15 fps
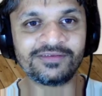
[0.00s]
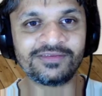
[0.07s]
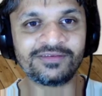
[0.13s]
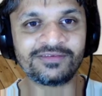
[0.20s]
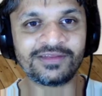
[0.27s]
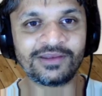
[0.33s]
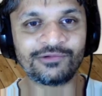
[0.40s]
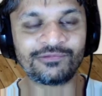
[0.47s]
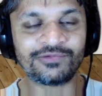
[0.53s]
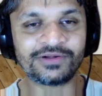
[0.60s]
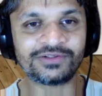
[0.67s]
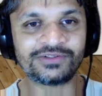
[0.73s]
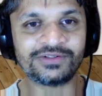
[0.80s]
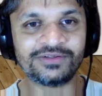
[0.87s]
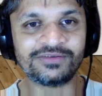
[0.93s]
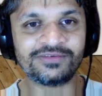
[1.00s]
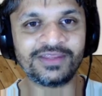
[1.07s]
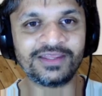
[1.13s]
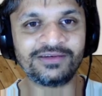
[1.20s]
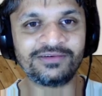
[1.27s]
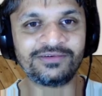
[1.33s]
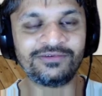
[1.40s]
the set of functions
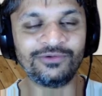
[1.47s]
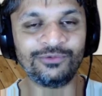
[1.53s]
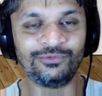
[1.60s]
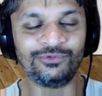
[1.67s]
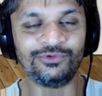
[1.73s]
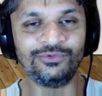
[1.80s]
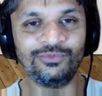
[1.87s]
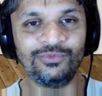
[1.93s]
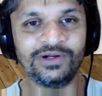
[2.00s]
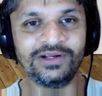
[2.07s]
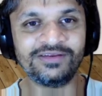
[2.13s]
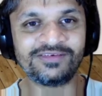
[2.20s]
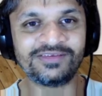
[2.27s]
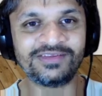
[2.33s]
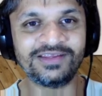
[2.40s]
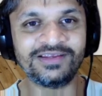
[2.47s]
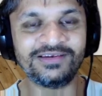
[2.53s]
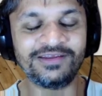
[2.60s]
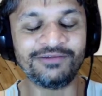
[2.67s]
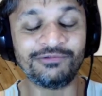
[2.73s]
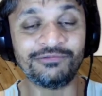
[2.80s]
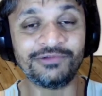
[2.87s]
that don't do worse than
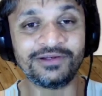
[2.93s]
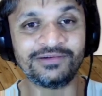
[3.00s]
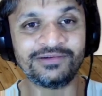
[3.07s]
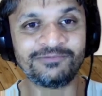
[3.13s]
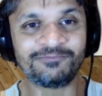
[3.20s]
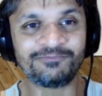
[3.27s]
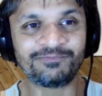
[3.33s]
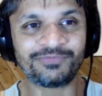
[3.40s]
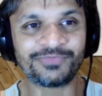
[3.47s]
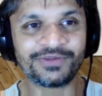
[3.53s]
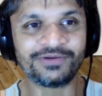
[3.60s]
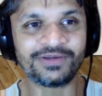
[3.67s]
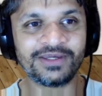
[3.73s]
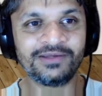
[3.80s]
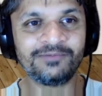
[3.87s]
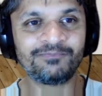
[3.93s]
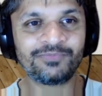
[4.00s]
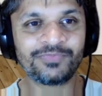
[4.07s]
f of n. Okay?